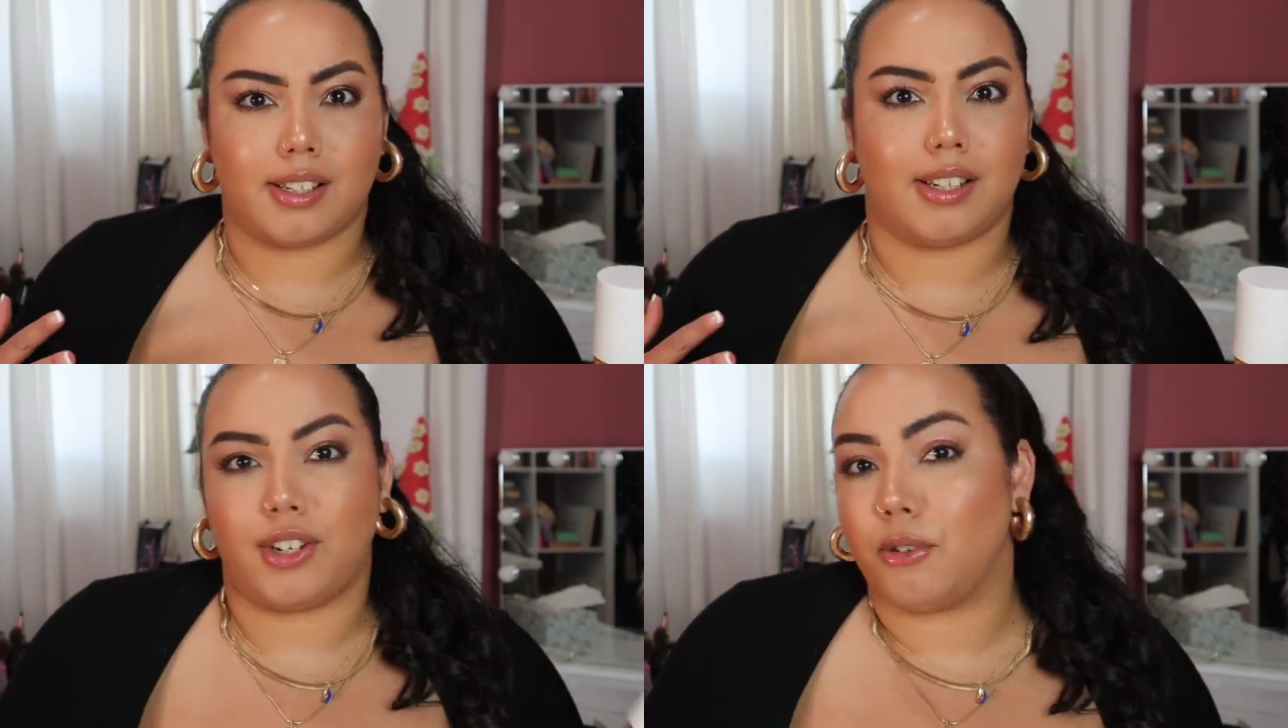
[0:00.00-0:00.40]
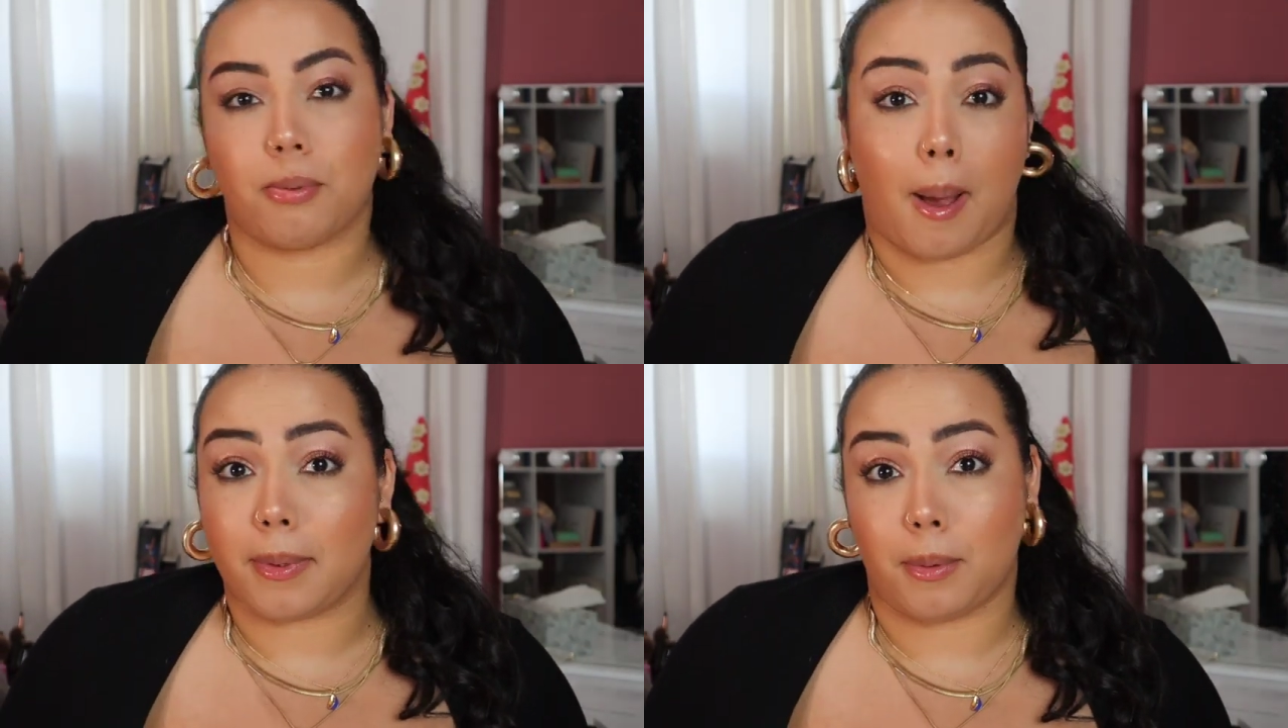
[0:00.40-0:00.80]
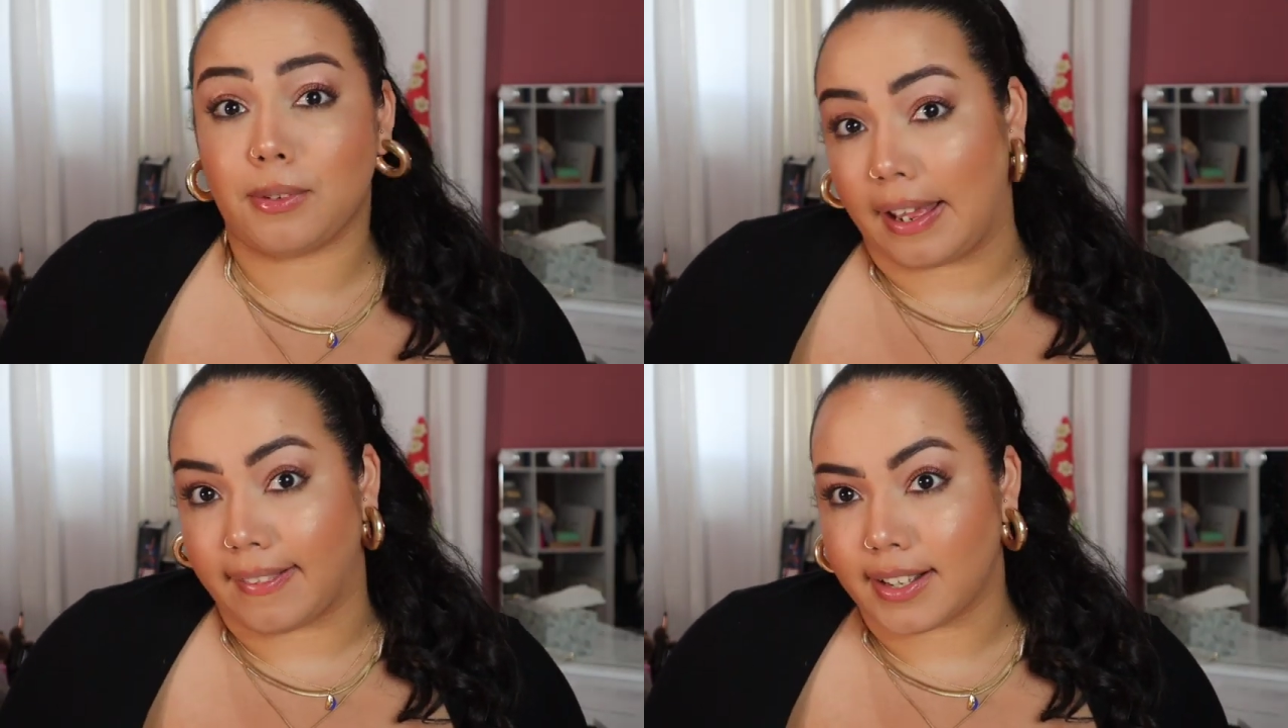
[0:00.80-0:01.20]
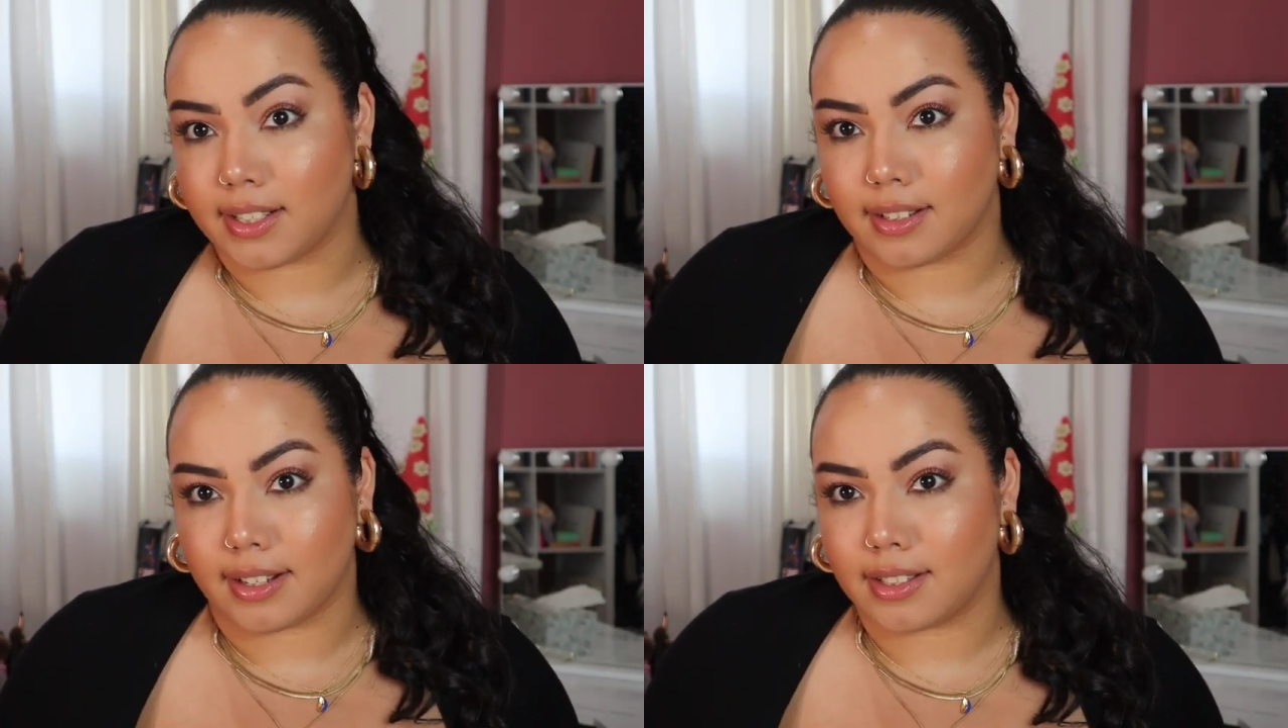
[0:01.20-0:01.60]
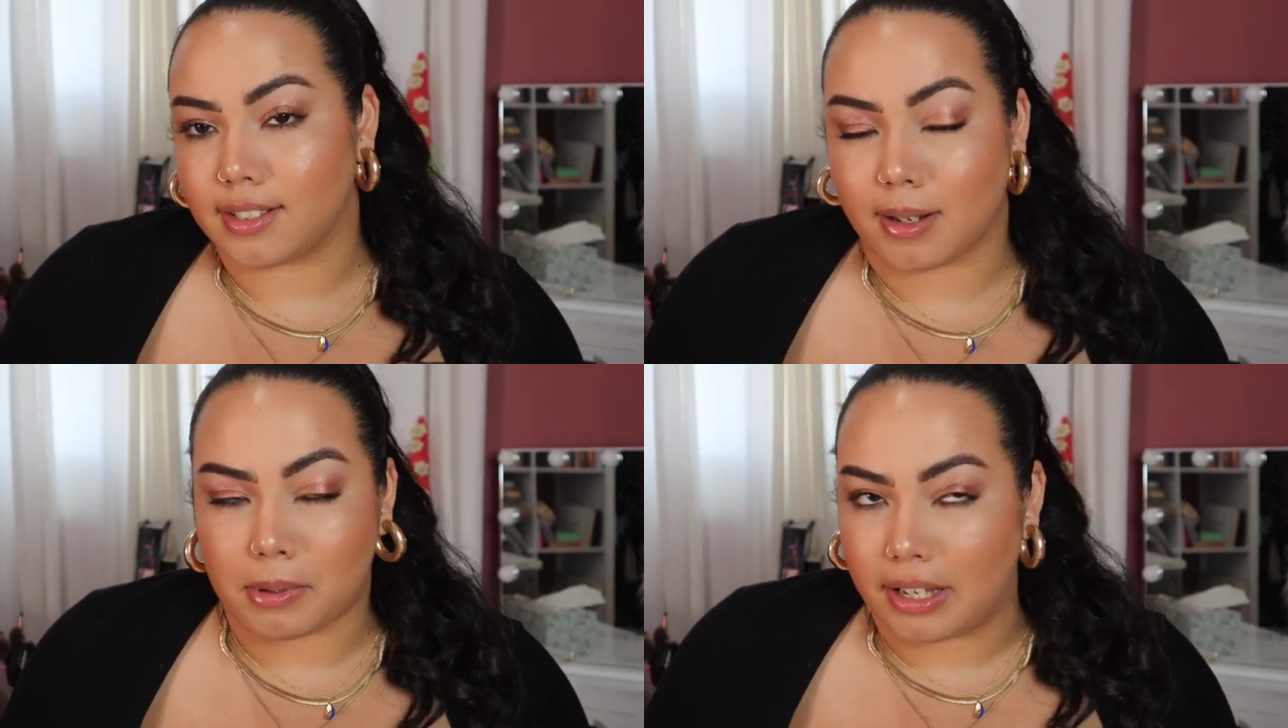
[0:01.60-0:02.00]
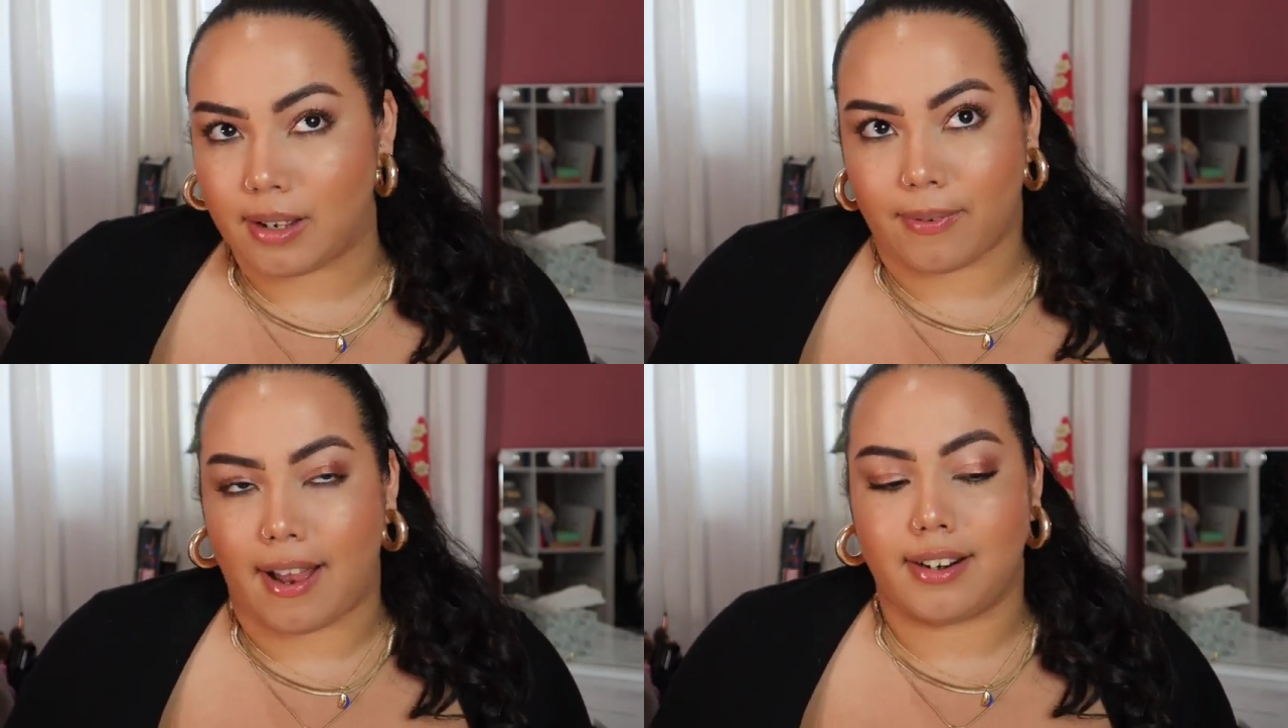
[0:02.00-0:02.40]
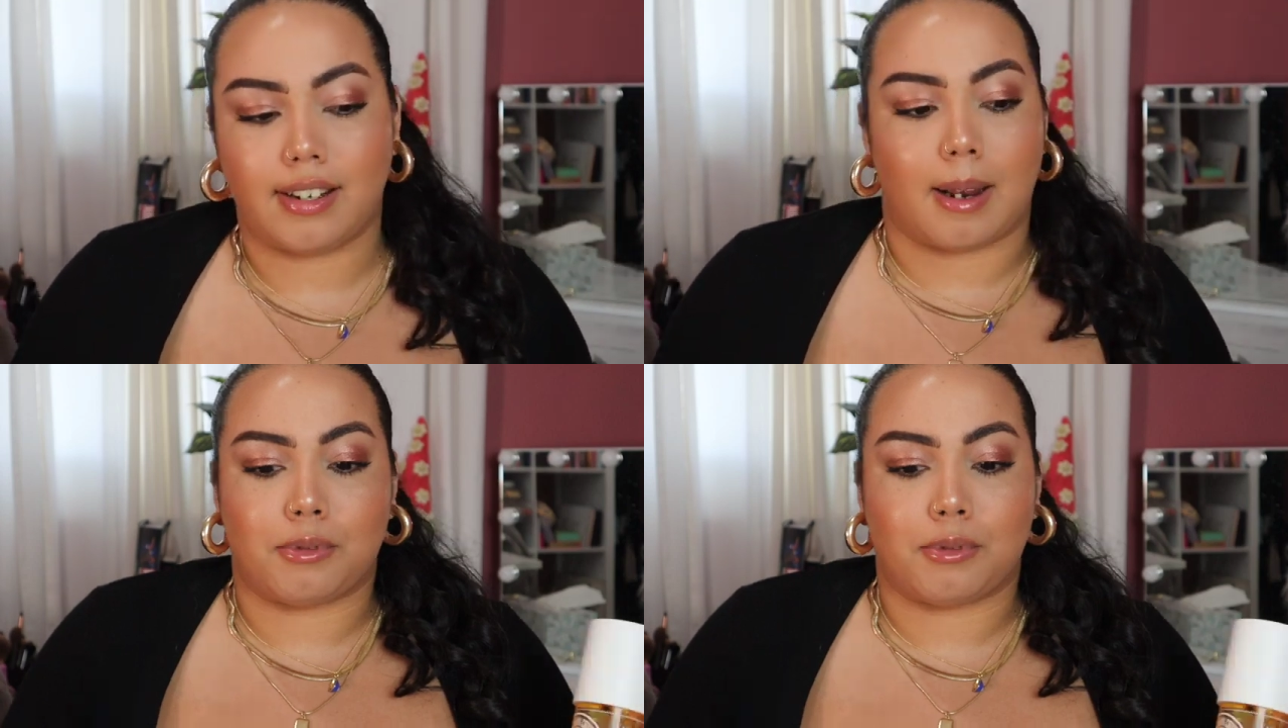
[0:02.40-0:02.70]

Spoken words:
you probably won't like this, and that's completely fine.